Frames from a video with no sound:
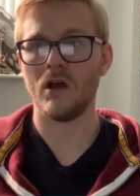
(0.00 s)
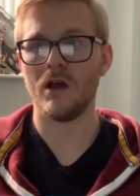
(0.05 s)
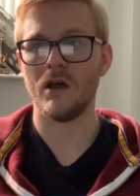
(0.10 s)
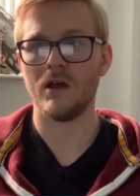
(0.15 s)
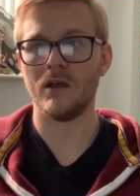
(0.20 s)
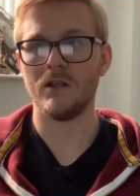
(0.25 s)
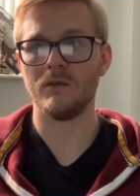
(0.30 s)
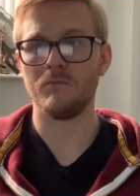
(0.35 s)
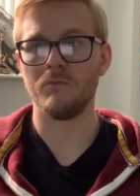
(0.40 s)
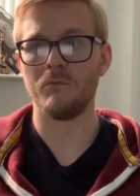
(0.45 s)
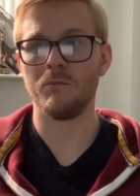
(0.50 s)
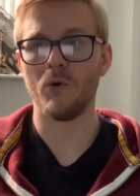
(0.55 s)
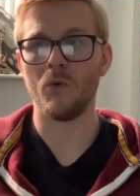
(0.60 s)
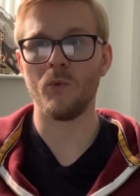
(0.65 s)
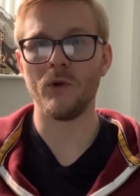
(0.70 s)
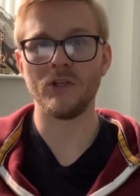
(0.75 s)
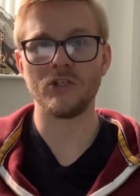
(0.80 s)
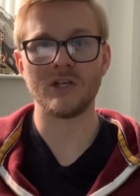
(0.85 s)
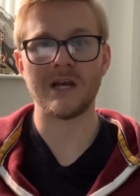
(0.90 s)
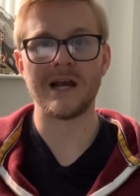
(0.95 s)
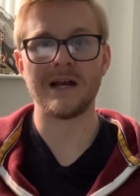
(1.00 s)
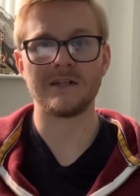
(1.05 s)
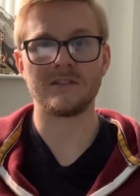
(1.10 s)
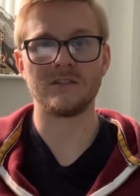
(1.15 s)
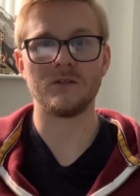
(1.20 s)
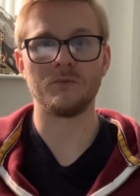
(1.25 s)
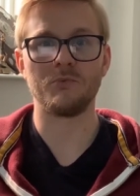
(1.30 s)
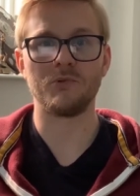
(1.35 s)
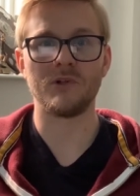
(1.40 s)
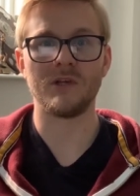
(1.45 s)
Um, but which
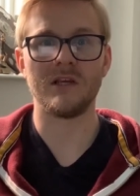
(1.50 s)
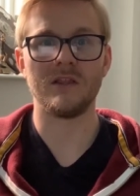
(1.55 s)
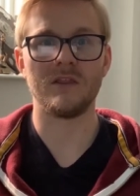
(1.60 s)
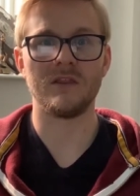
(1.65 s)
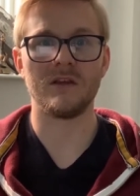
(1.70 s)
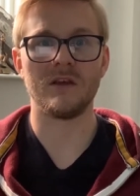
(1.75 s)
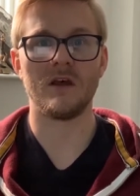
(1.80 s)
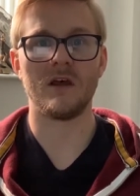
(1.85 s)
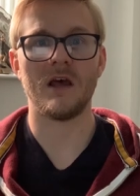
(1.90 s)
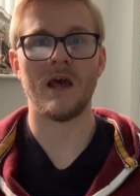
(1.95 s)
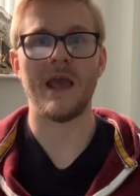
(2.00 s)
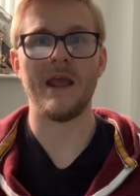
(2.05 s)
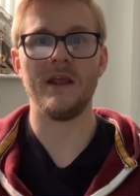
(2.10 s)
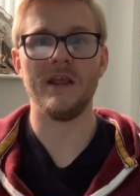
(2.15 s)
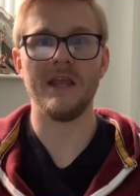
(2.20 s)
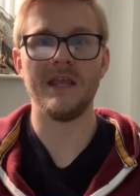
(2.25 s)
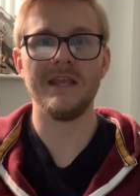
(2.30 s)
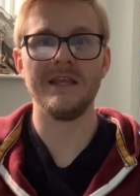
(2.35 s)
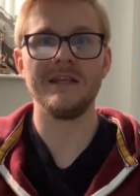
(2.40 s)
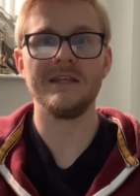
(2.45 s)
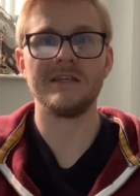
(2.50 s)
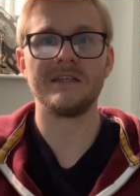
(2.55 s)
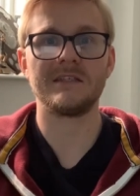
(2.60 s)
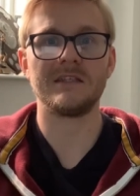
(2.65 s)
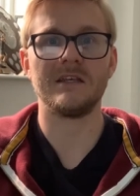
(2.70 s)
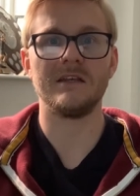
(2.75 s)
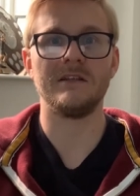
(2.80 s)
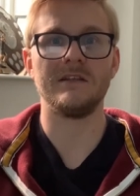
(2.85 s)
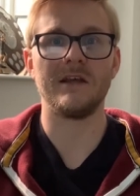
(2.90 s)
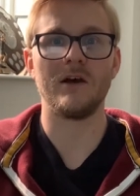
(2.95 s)
actor played
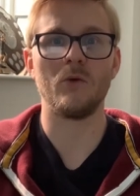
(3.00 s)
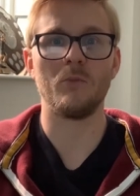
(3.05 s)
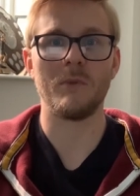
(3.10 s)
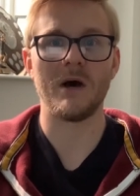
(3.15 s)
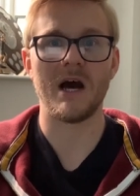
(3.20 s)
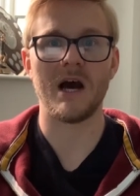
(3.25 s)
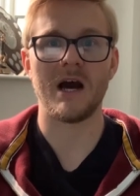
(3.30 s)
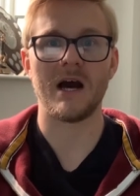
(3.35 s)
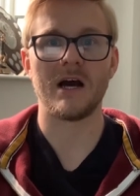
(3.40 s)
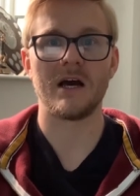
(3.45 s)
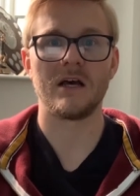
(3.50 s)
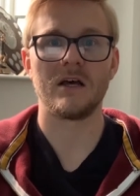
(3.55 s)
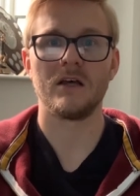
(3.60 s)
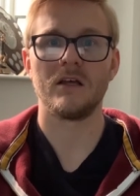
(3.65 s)
Ennis Del Mar?